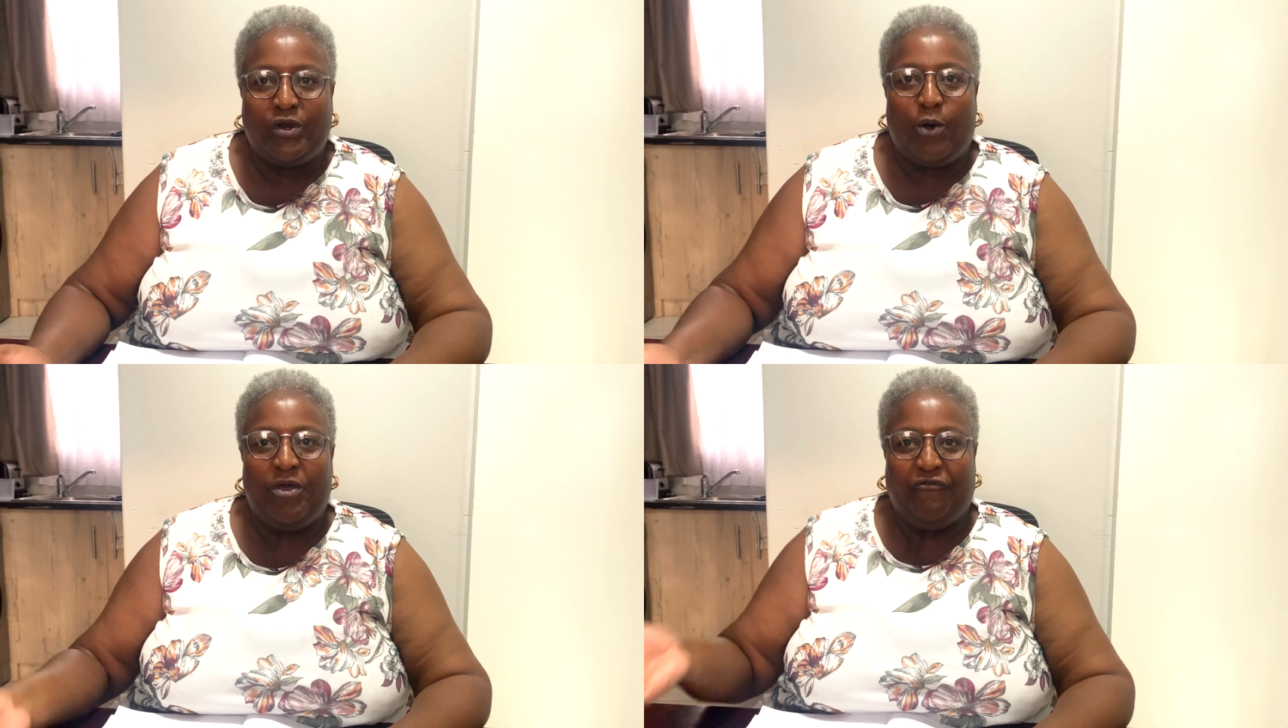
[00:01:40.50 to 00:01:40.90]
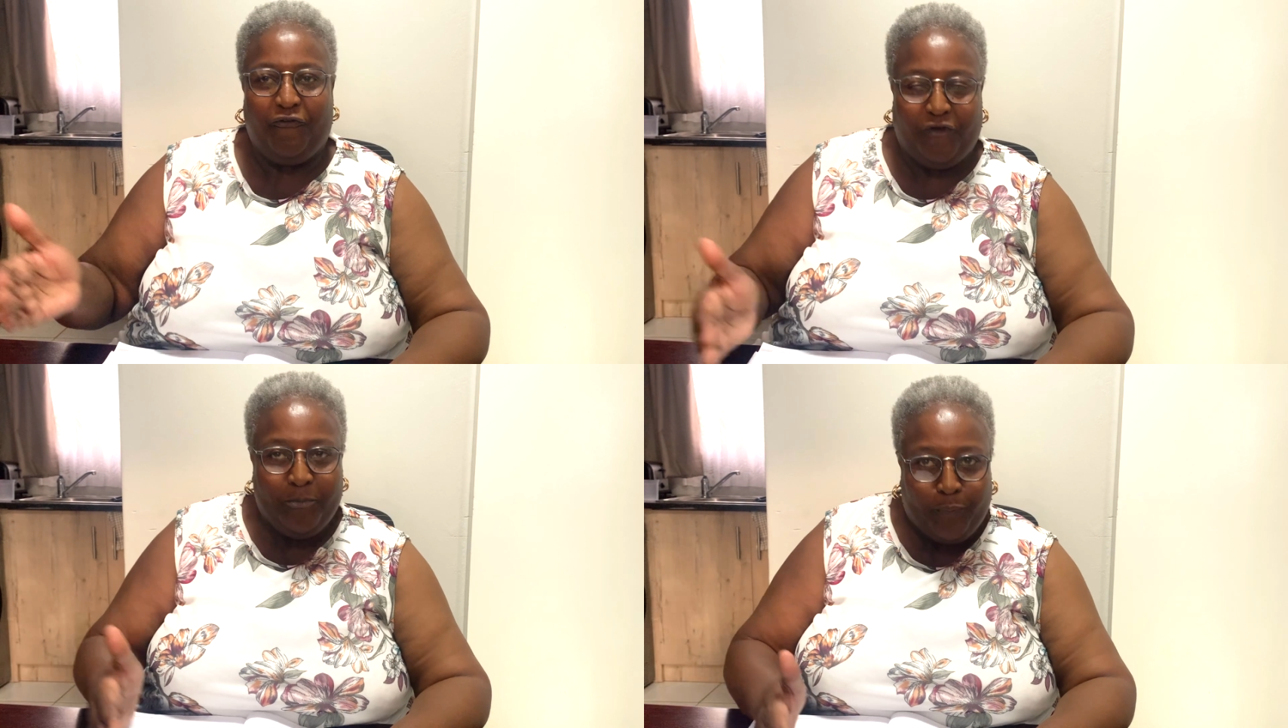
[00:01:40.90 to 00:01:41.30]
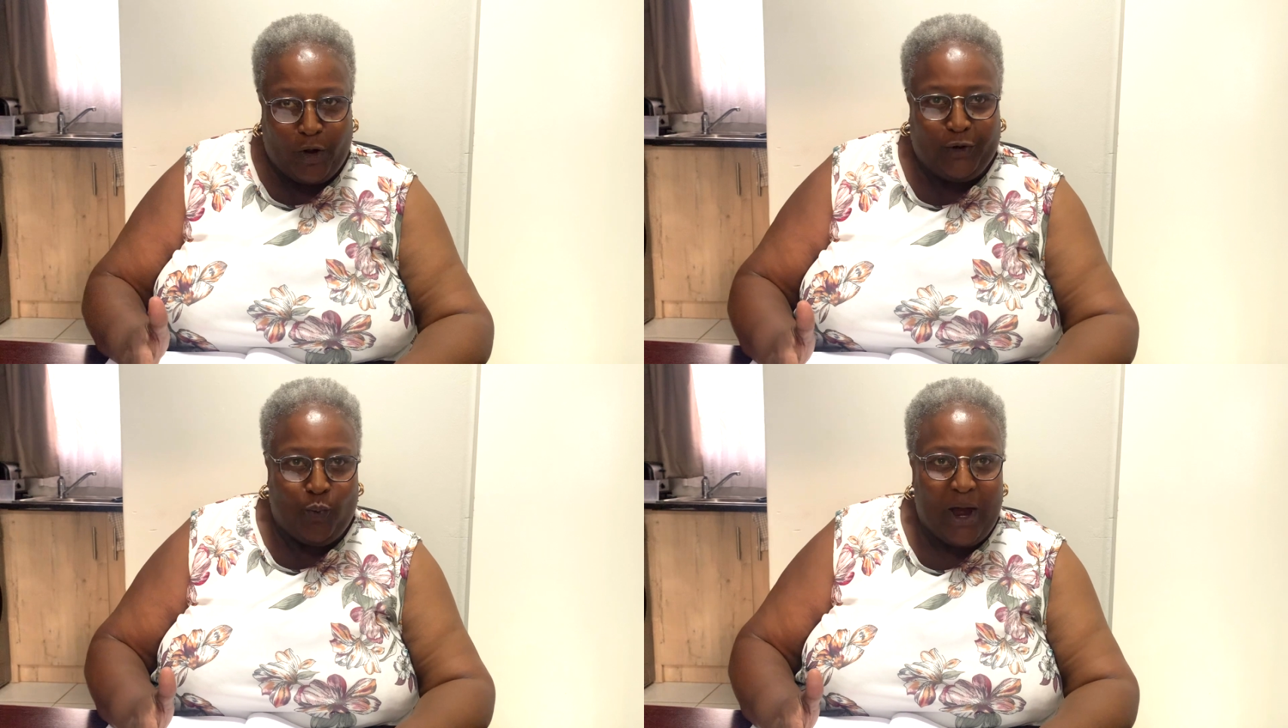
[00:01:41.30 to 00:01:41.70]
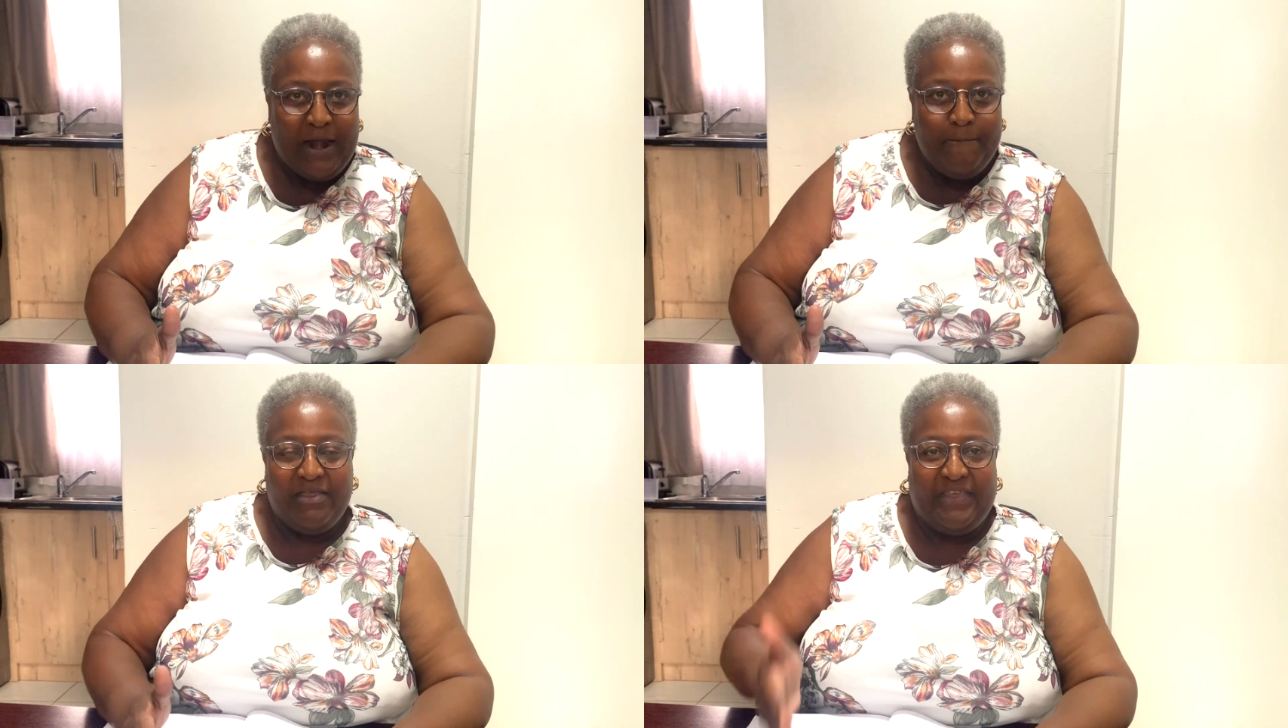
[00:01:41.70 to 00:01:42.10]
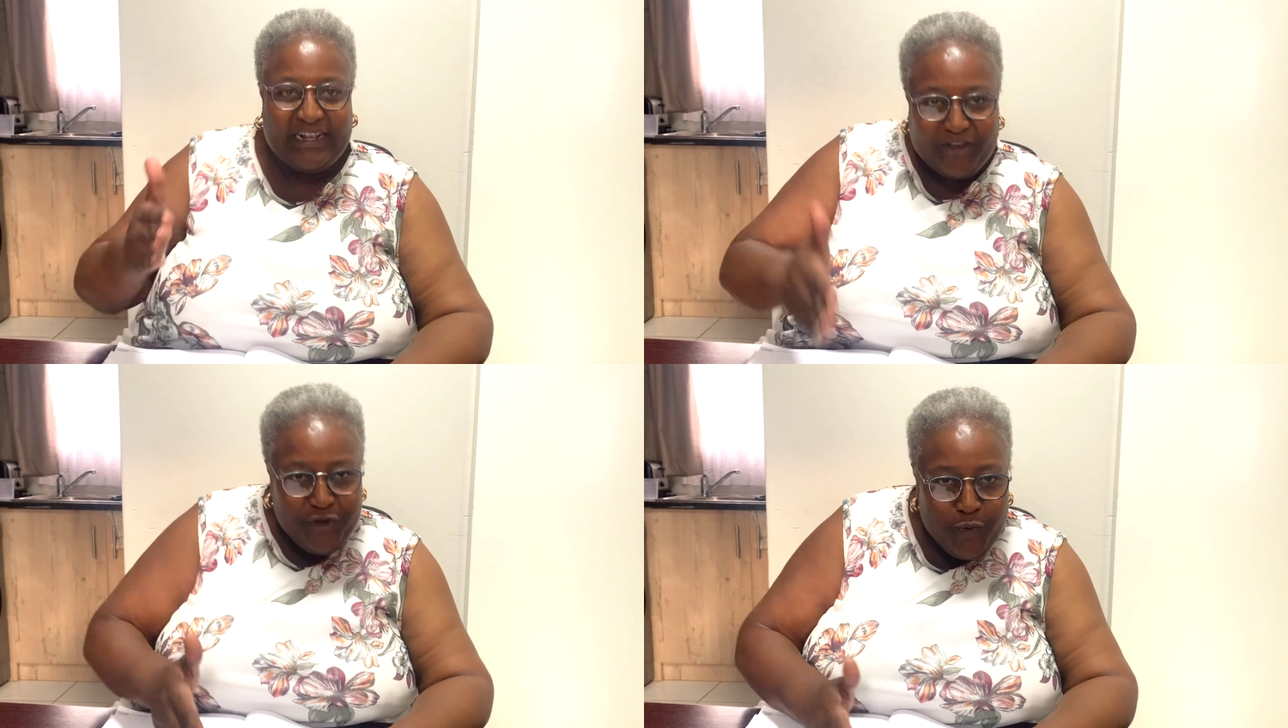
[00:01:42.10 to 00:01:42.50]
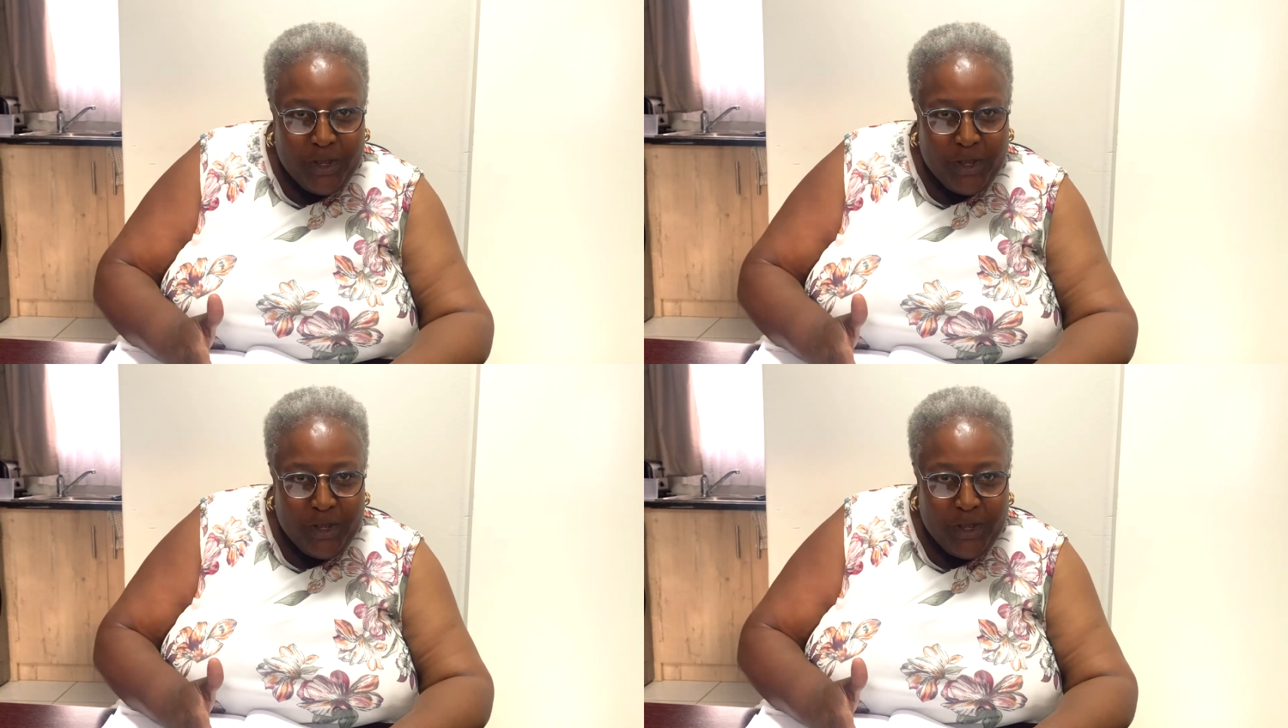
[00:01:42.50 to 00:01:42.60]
now if you've employed one, that new